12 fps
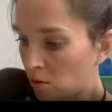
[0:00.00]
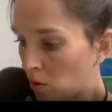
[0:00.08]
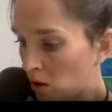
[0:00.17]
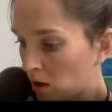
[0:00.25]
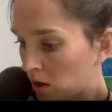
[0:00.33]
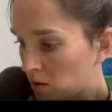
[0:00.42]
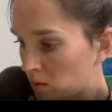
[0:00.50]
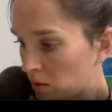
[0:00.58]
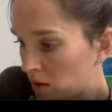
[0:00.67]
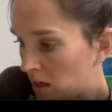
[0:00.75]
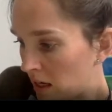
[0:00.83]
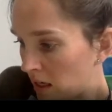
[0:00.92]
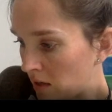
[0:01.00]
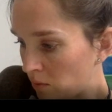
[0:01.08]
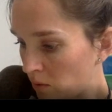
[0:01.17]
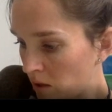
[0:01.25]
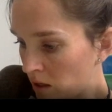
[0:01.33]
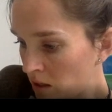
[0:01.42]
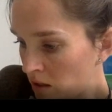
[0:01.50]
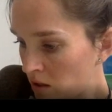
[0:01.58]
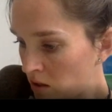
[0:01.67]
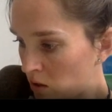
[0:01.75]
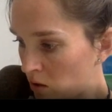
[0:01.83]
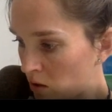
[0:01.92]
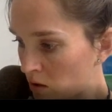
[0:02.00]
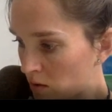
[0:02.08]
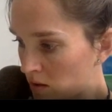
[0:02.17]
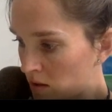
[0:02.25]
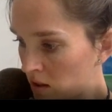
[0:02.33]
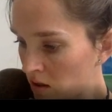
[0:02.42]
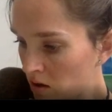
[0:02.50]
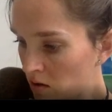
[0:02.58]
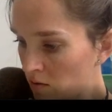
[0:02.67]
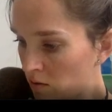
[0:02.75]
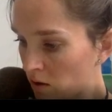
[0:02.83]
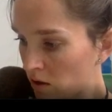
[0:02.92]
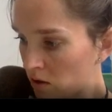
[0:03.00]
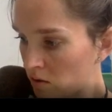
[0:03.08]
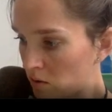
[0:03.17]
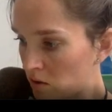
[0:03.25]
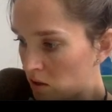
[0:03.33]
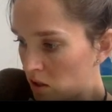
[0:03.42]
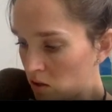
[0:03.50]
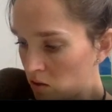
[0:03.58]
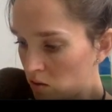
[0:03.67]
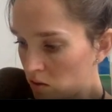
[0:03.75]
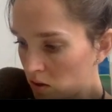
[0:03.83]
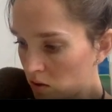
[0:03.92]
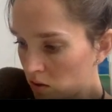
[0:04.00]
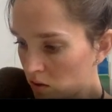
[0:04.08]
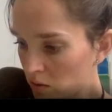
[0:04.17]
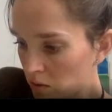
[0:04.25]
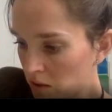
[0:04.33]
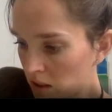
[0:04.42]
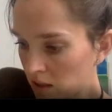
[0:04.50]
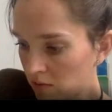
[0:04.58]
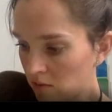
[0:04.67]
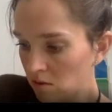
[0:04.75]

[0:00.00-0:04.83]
4 goes with negative 1, 2 goes with 0, 4 goes with 2, 0 goes with negative